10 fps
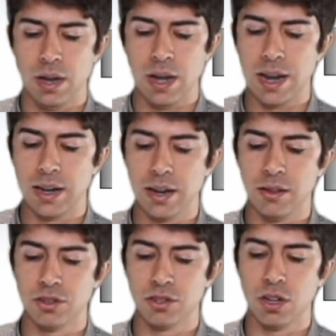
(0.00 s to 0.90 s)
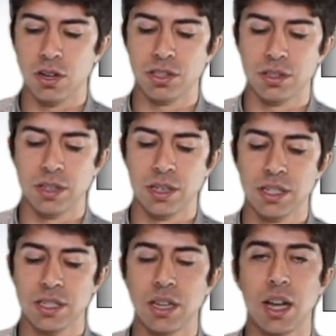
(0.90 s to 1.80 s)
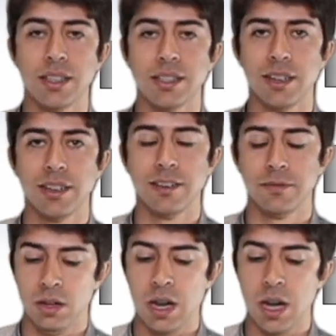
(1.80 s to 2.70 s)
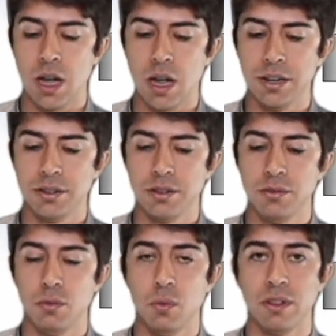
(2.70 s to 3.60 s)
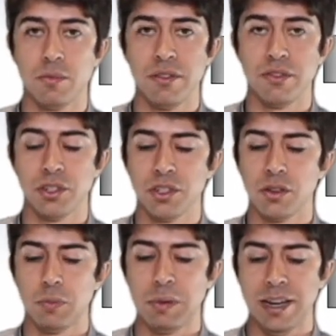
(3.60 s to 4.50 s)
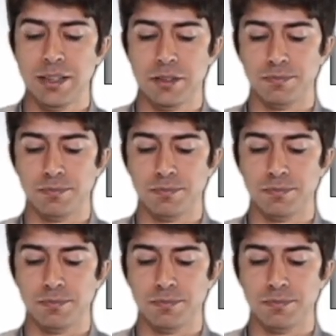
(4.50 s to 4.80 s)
And now the slot is nicely aligned with my vertical plate.